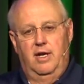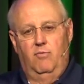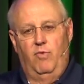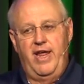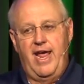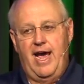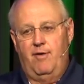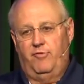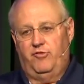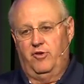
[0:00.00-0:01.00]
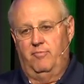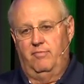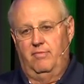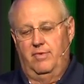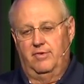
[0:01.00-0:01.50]
We have
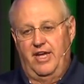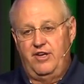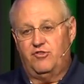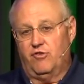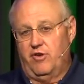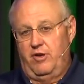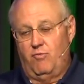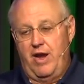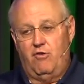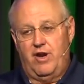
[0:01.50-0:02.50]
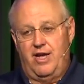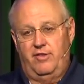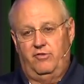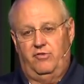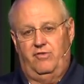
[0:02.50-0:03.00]
some laser and rail
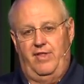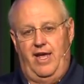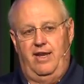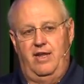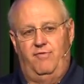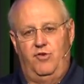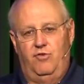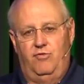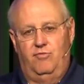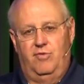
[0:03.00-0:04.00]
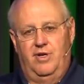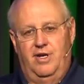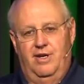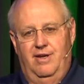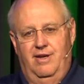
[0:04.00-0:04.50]
guns that if you,
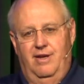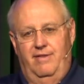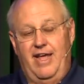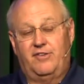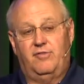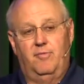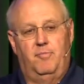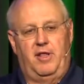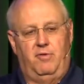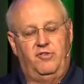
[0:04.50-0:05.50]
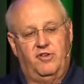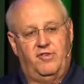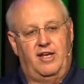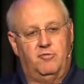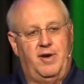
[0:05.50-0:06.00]
that's, by the way, six
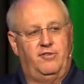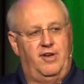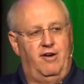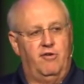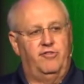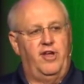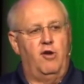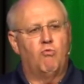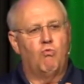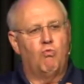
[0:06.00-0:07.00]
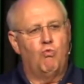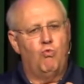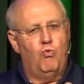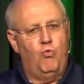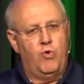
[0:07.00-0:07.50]
thousand miles an hour is a
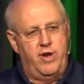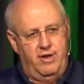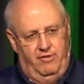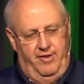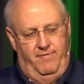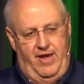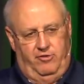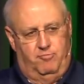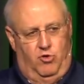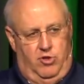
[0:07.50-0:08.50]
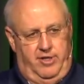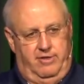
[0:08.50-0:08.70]
really fast bullet.